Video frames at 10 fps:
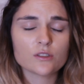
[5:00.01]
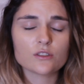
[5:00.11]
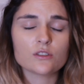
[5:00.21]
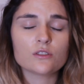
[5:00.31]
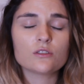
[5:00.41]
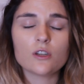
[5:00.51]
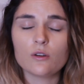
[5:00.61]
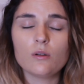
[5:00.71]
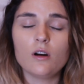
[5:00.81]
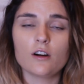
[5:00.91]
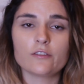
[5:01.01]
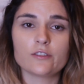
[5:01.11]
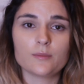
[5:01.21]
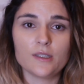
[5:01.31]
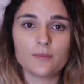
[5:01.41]
which is so hard
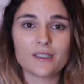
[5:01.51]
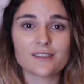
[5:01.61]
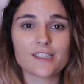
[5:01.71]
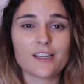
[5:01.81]
for me because I